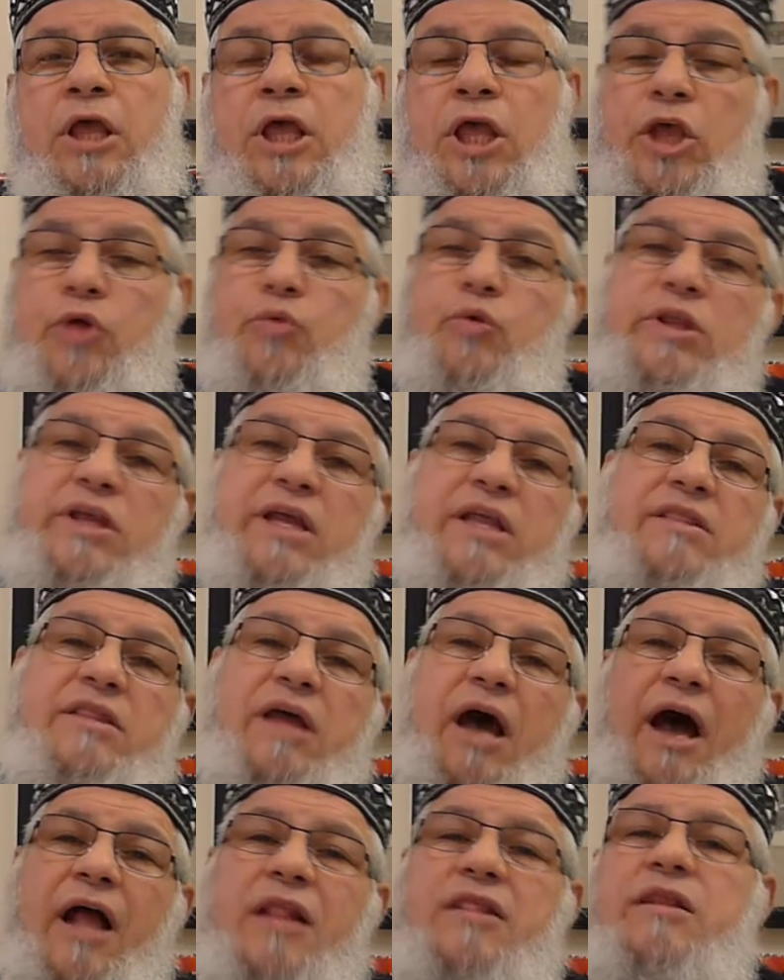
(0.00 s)
He will get
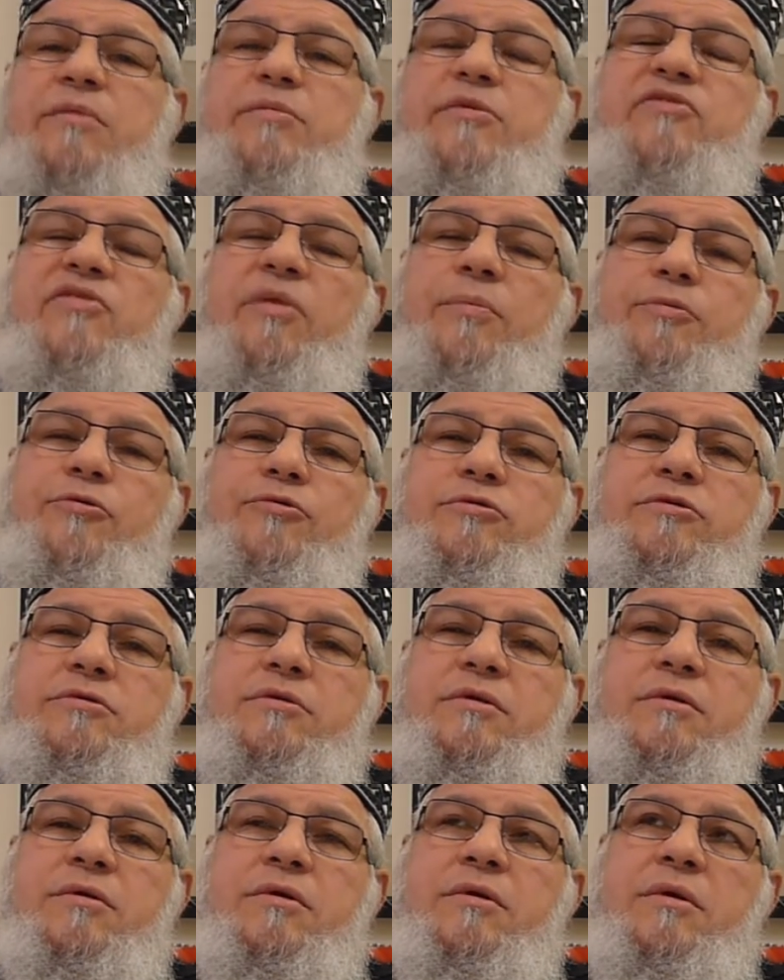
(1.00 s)
the ultimate support,
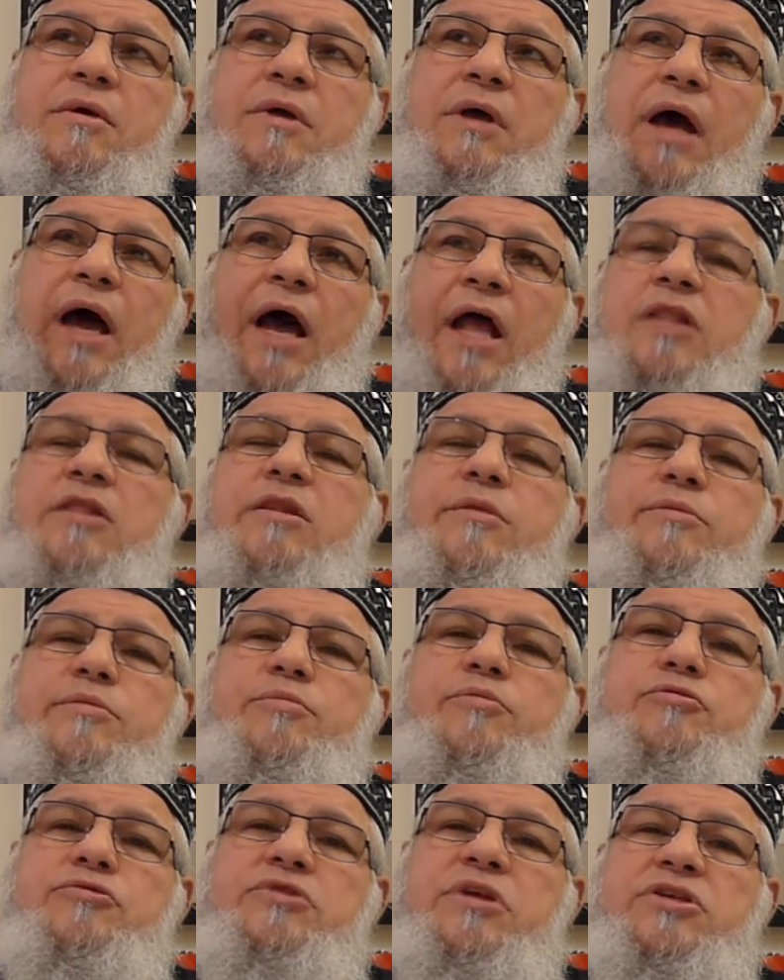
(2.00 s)
ultimate
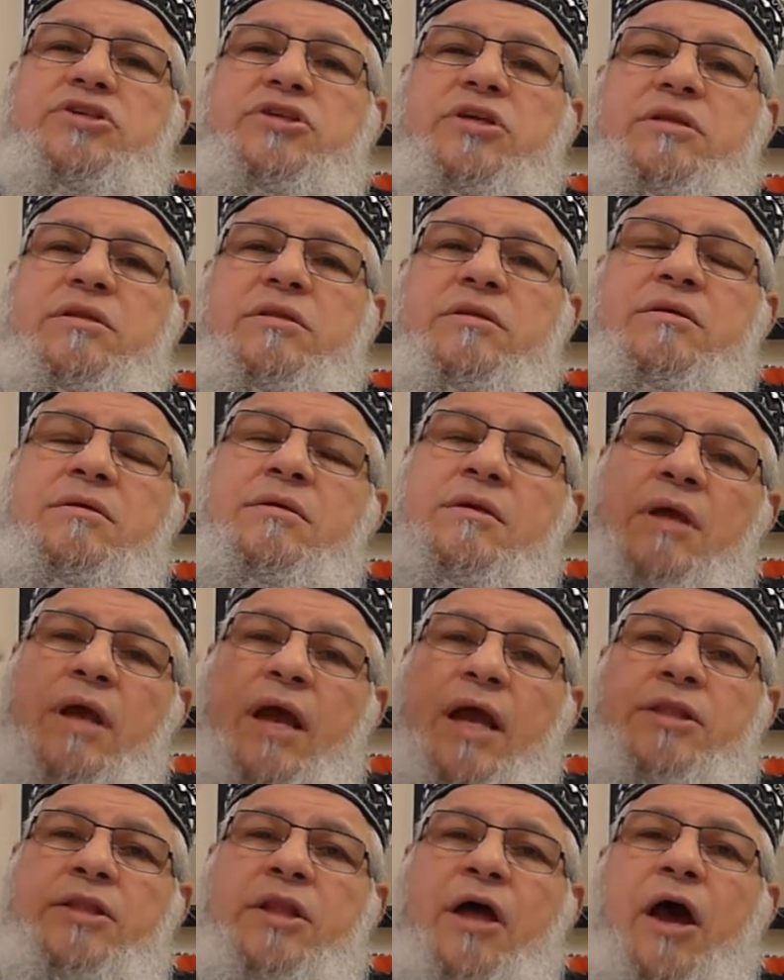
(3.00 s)
protection,
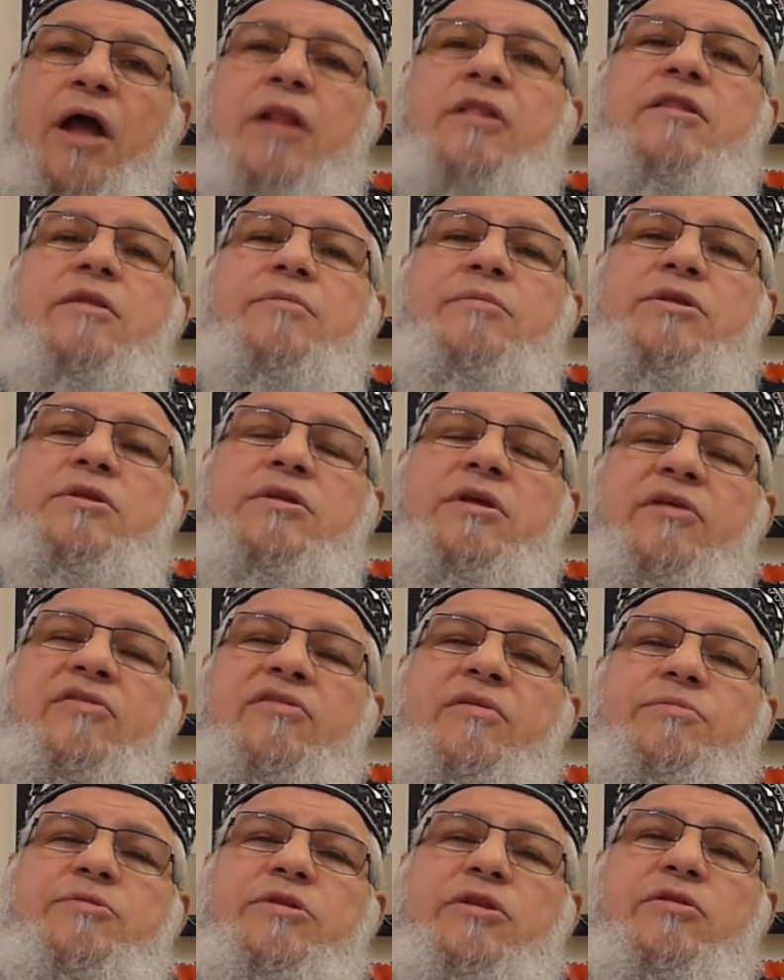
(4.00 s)
and ultimate
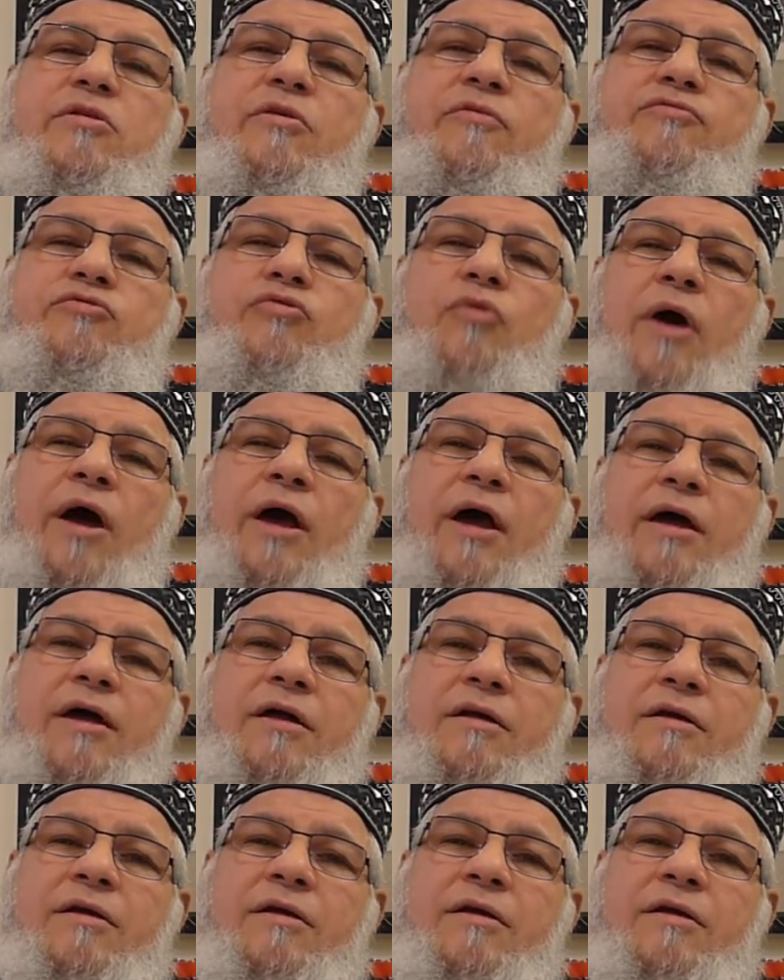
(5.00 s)
acceptance of dua